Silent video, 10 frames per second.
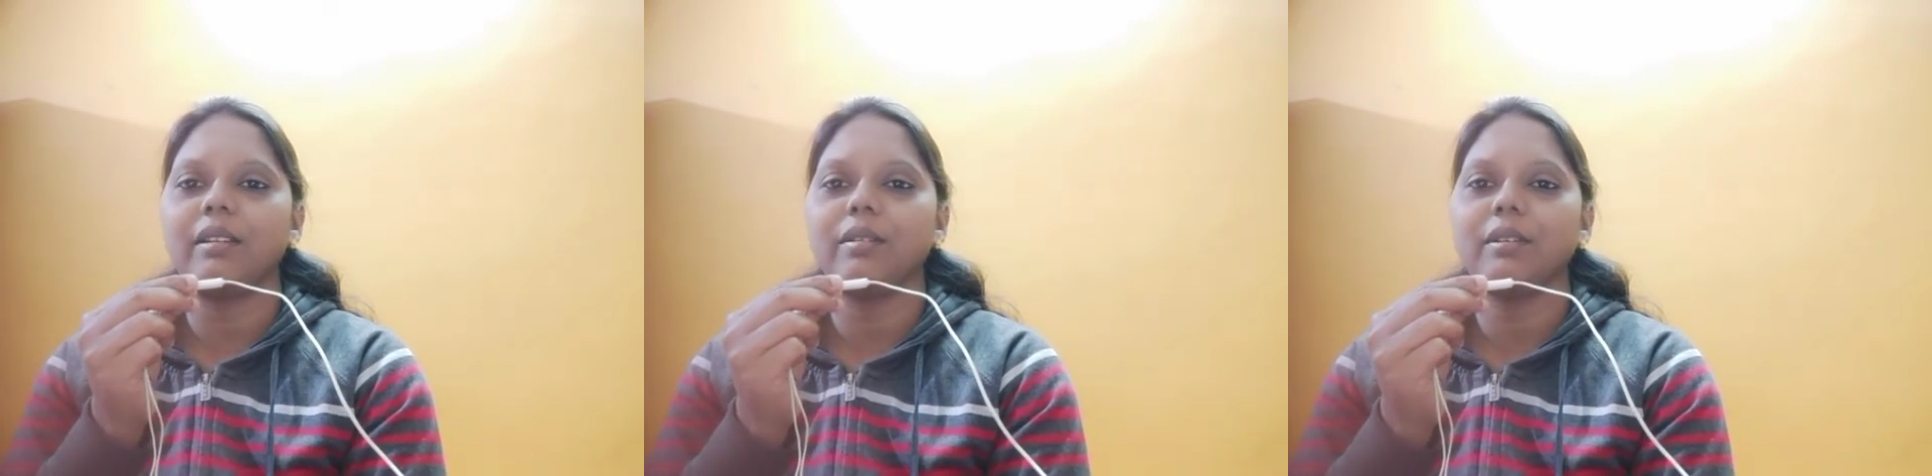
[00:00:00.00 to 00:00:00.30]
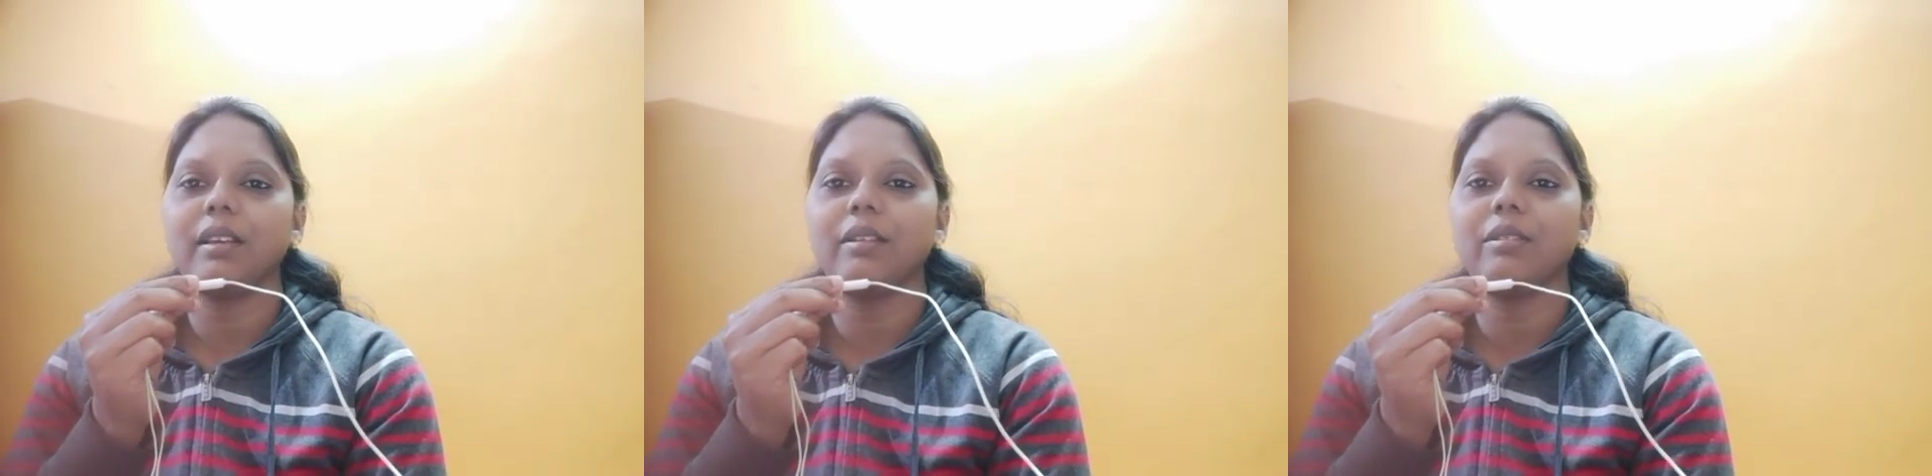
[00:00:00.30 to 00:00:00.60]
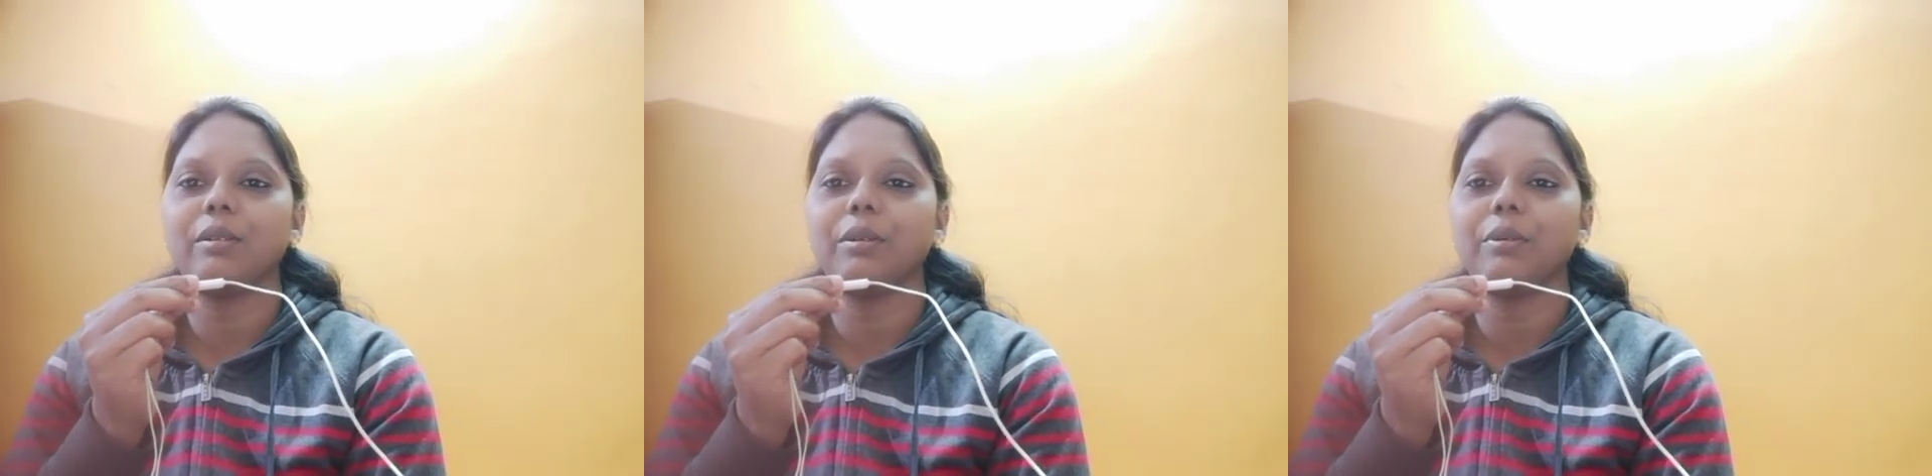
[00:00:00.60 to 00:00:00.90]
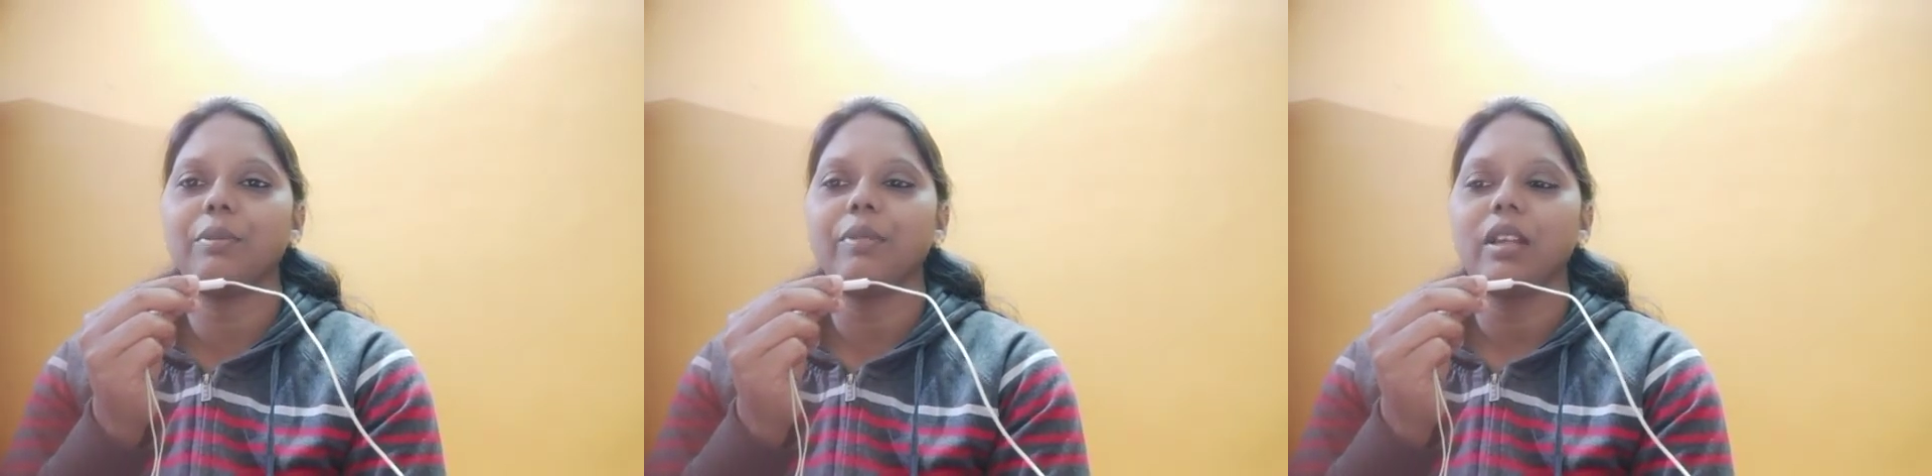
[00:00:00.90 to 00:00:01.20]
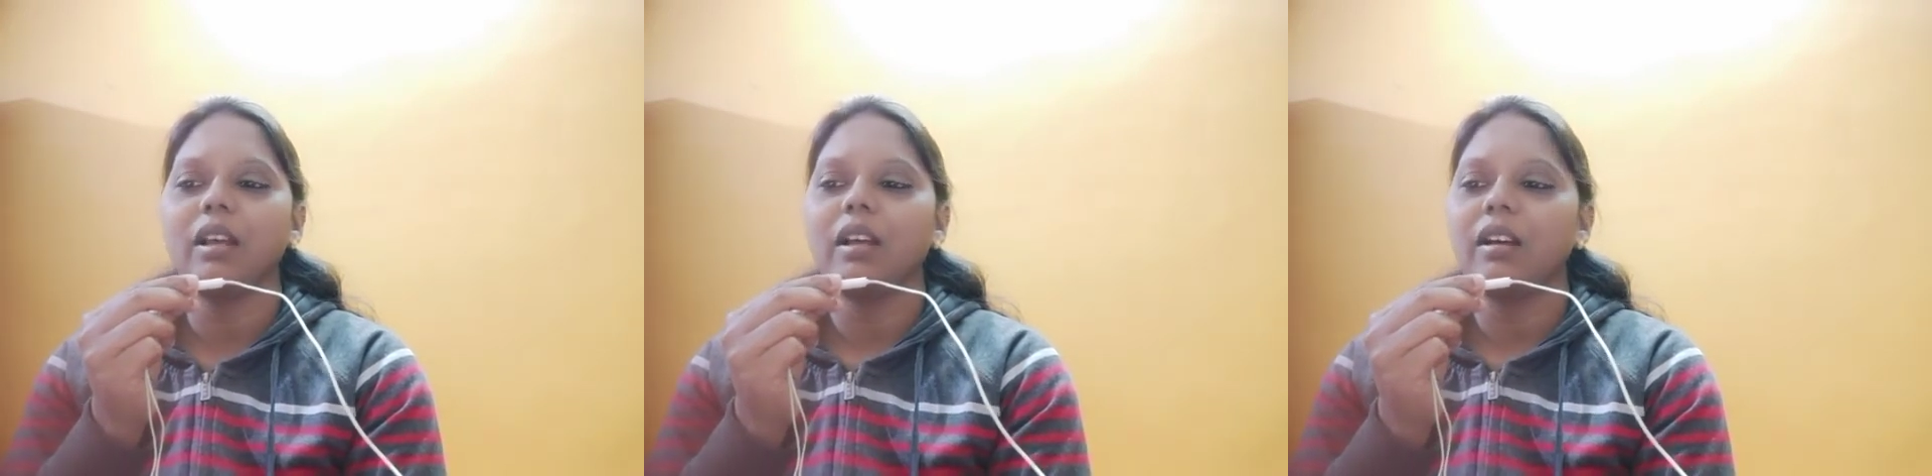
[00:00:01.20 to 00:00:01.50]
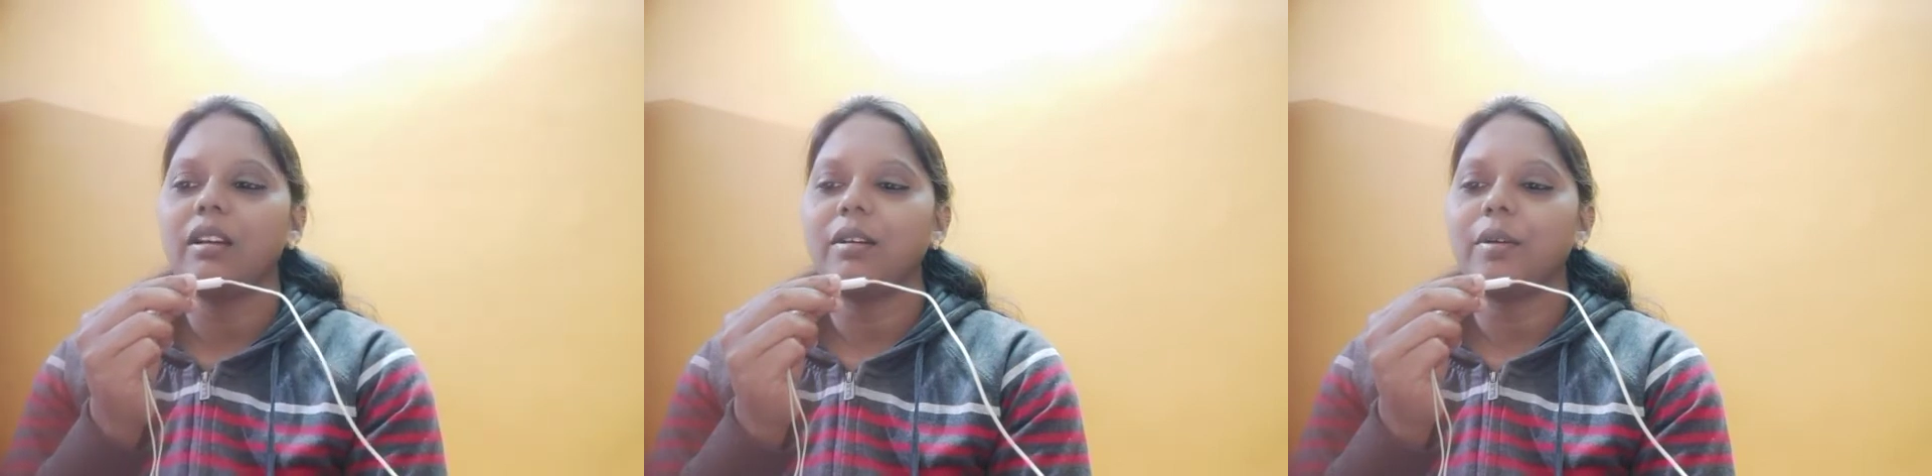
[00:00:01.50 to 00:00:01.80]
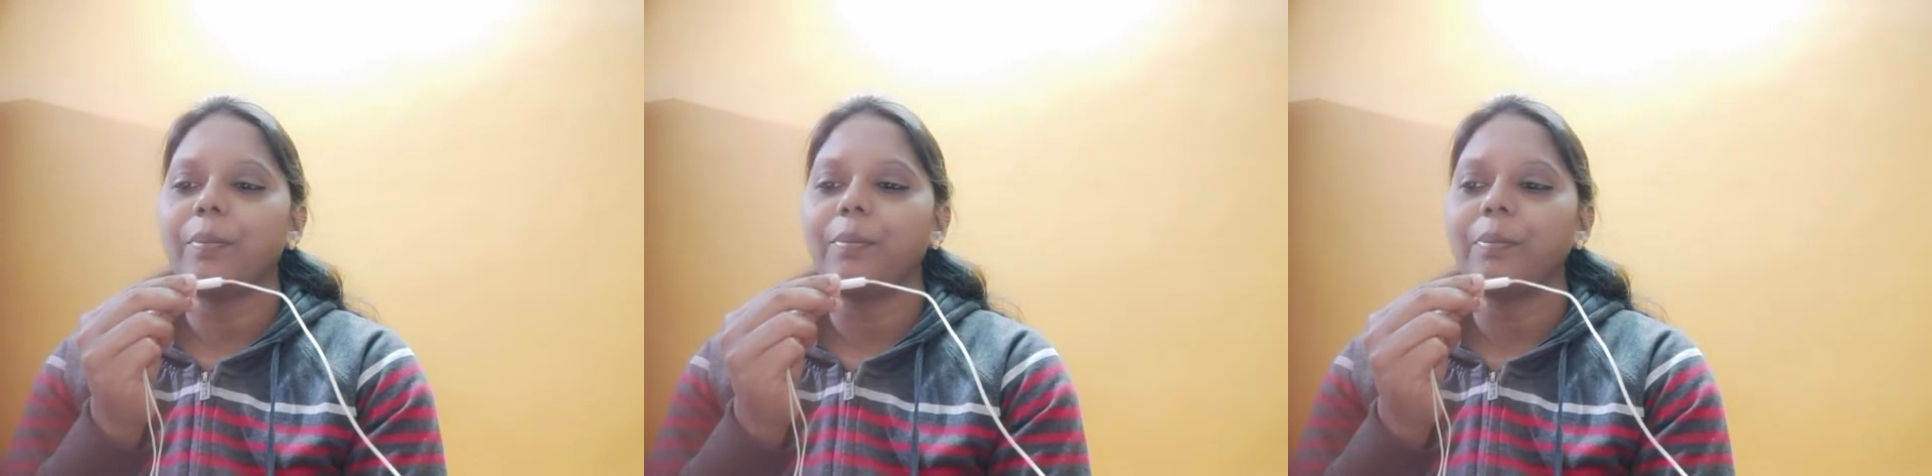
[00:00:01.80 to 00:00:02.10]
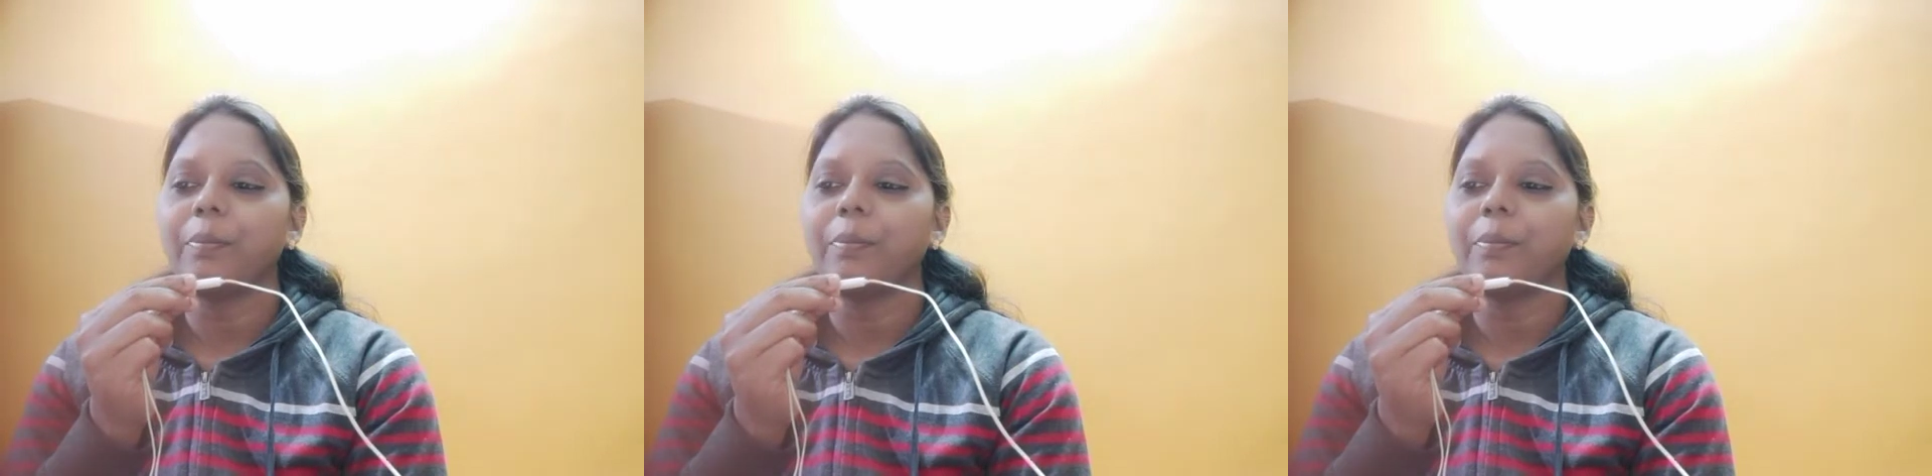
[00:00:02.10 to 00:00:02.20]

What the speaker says: Okay, so um,